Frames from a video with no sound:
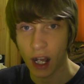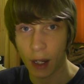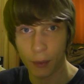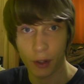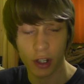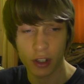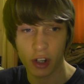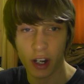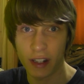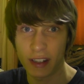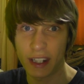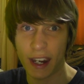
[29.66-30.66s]
I'm going to
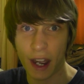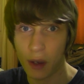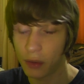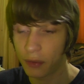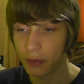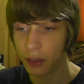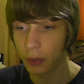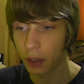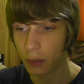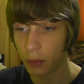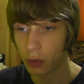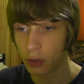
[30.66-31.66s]
try and get out and film a
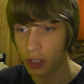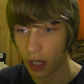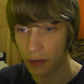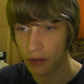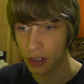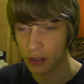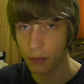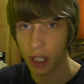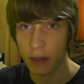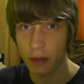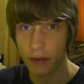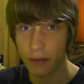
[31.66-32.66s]
lot more challenges,
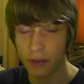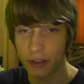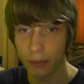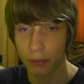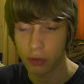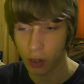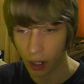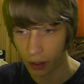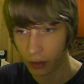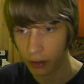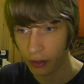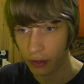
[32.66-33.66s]
maybe even some
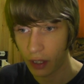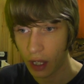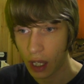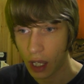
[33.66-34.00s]
pranks.